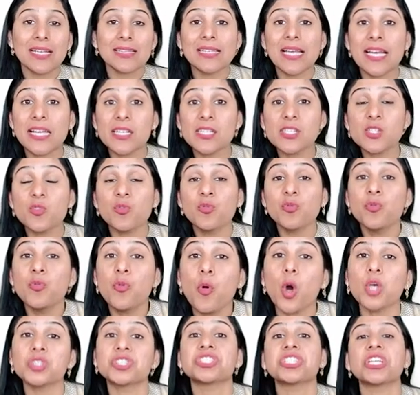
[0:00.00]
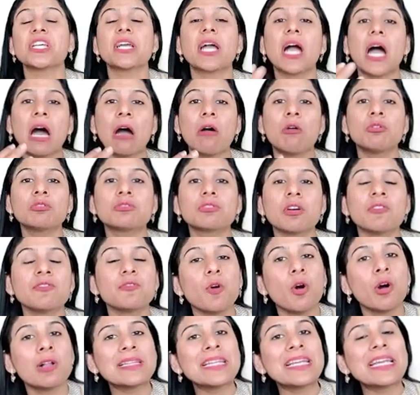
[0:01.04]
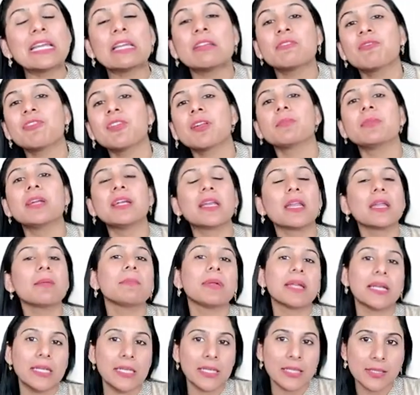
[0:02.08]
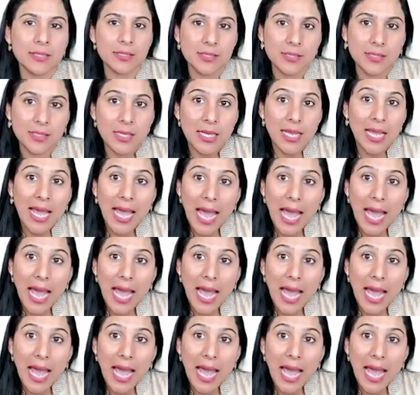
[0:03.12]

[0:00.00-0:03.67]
there is washing out of all the inflammatory mediators.